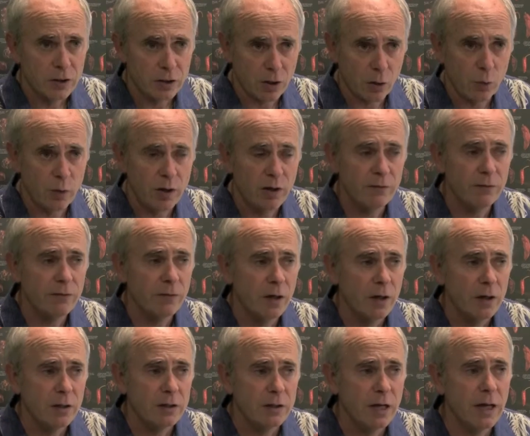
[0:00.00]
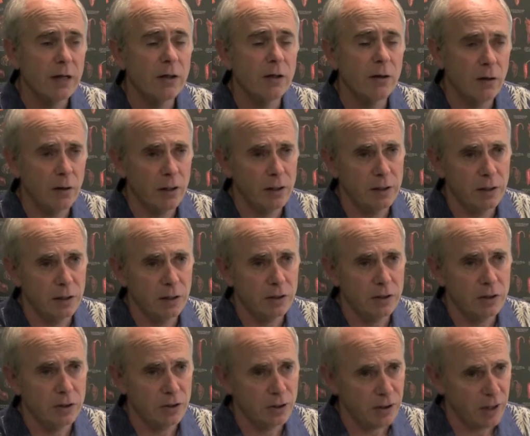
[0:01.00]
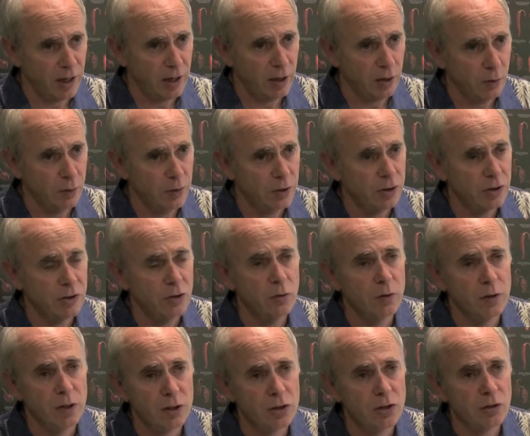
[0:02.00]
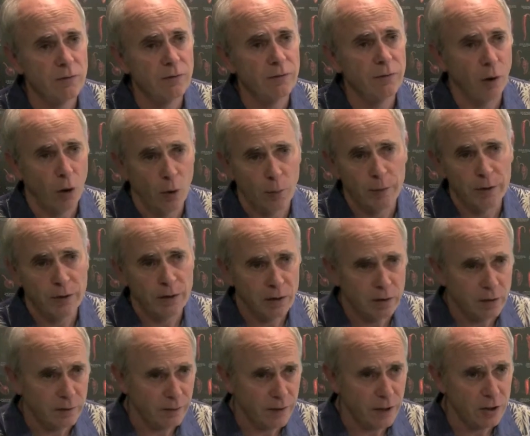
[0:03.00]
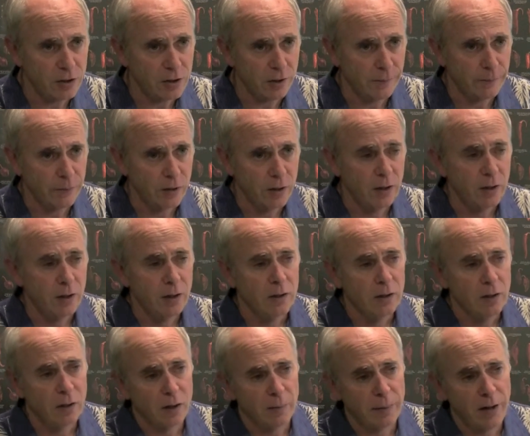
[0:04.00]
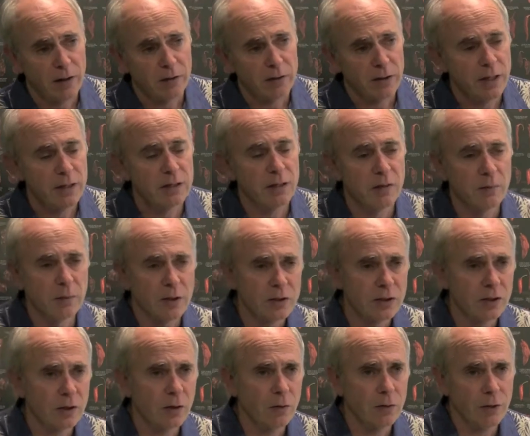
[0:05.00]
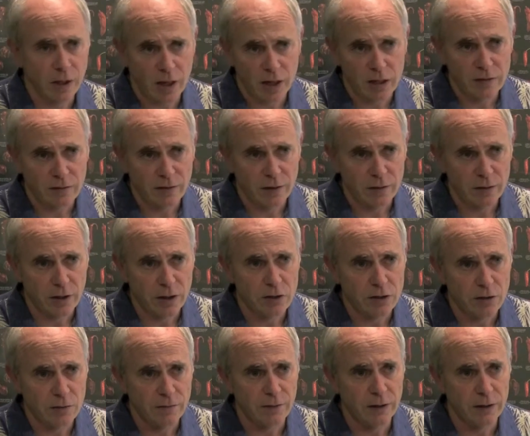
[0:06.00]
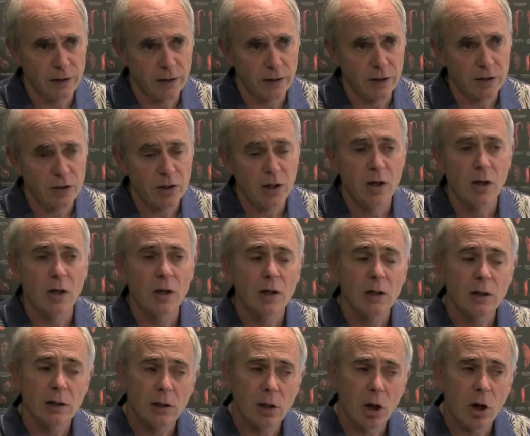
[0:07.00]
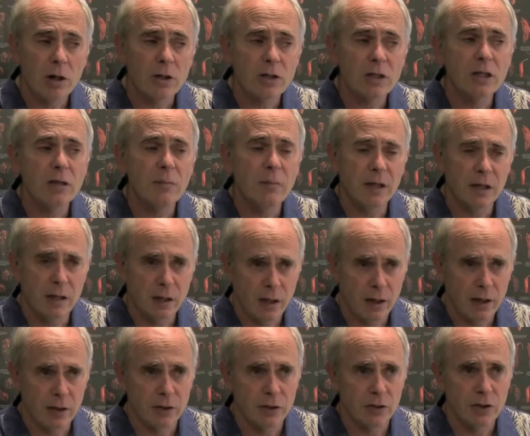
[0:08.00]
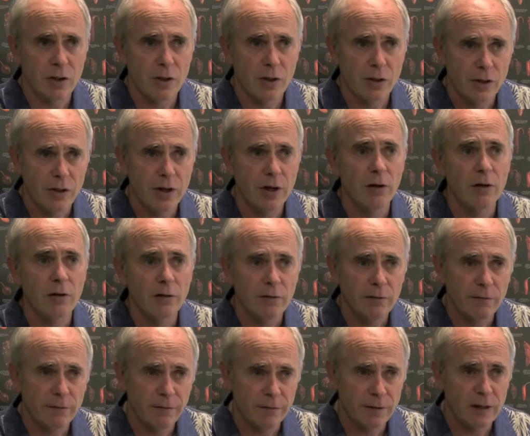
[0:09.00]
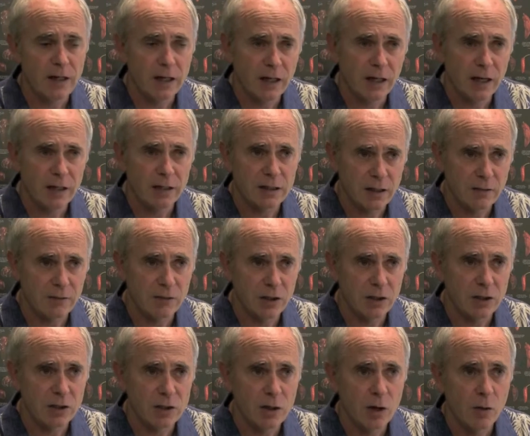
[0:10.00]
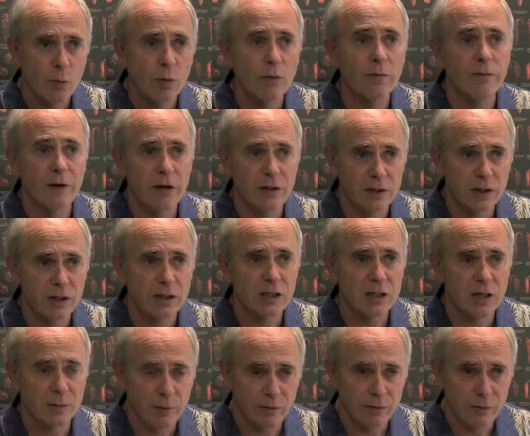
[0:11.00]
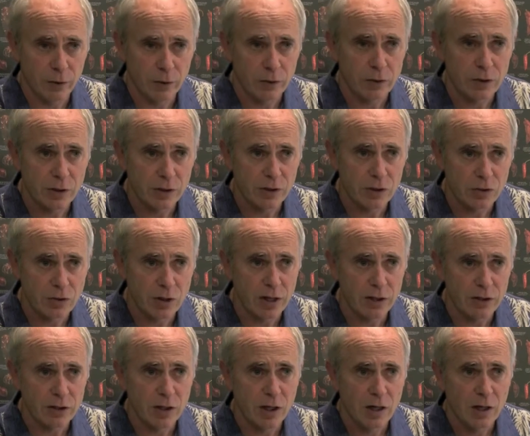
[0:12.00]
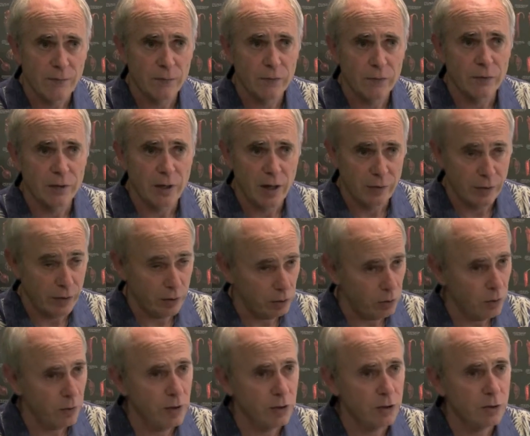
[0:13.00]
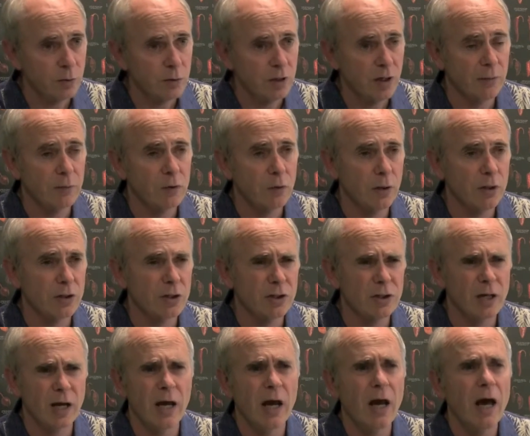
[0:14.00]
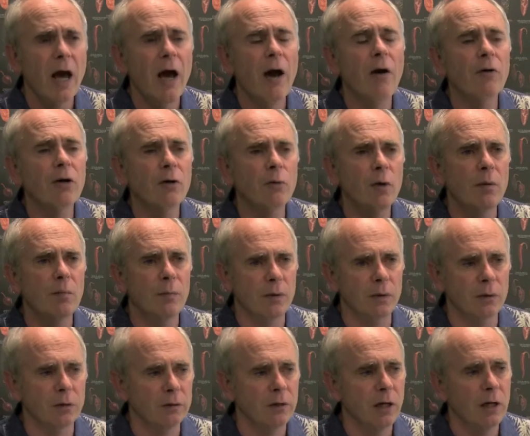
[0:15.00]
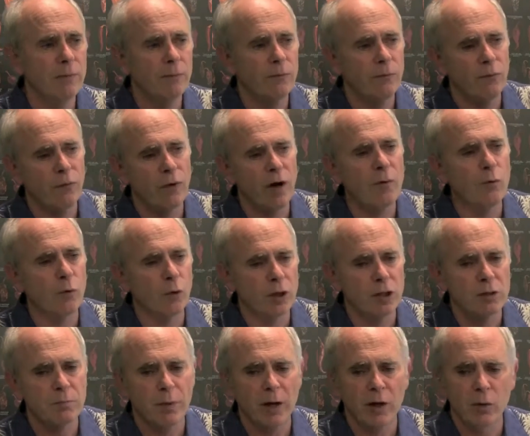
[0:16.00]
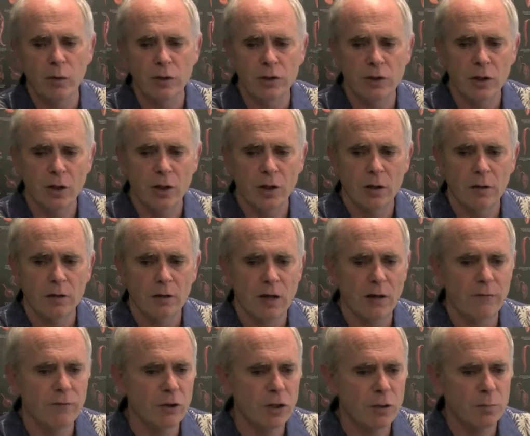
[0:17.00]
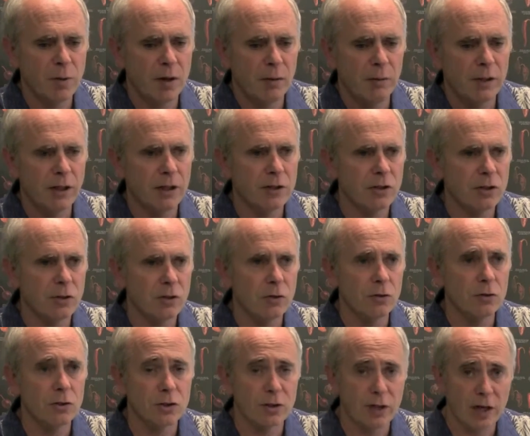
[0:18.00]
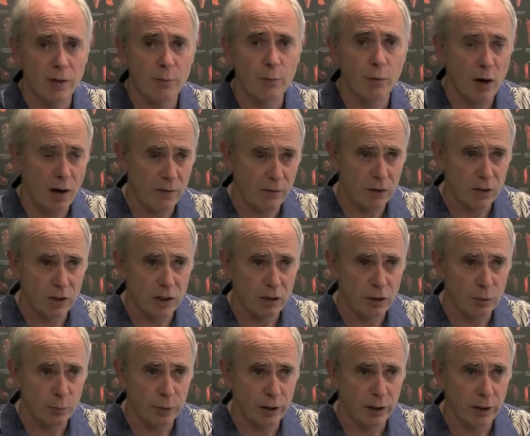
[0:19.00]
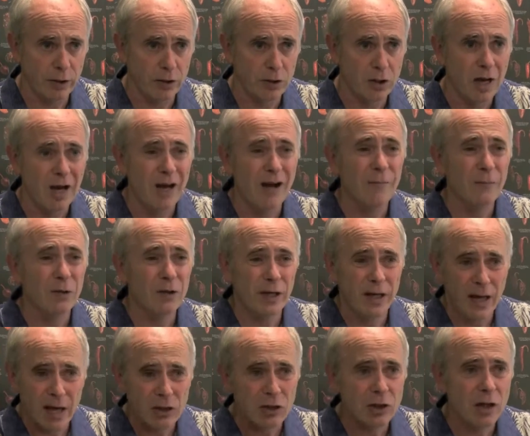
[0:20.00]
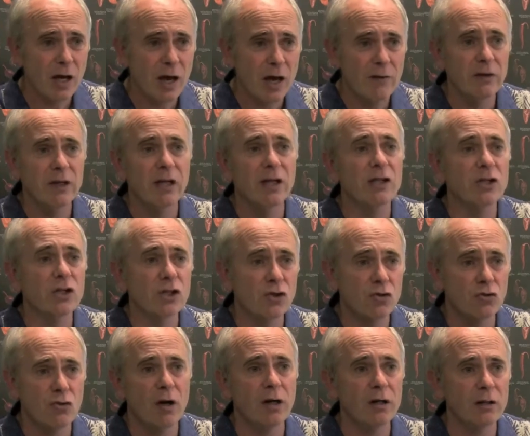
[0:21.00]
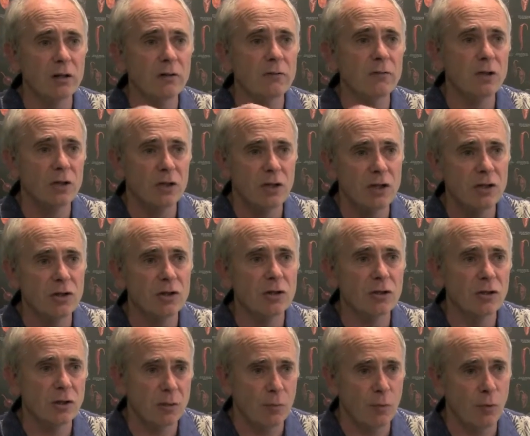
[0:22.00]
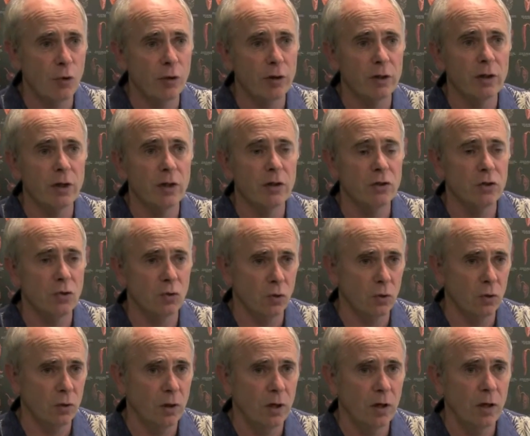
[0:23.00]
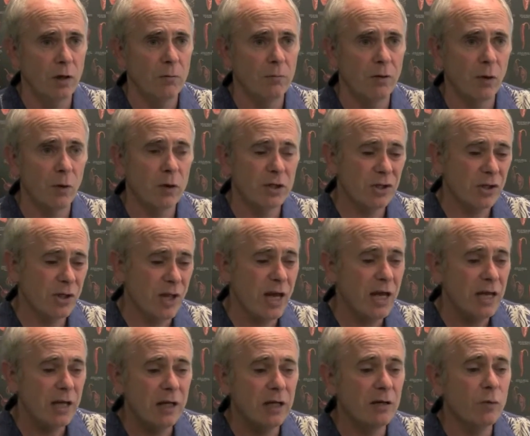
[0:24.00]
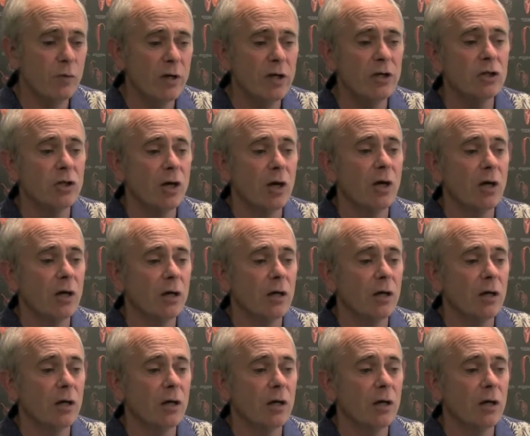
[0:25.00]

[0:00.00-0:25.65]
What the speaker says: So we've taken our ideas to scale with this new initiative for open innovation. About 18 months ago, the Gates Foundation funded us largely because their funding activities were facing some of those constraints. And their lawyers would come to us and say, how can we build frameworks by which diverse public institutions and private sector players can actually have a constructive decision support tool by which they can reach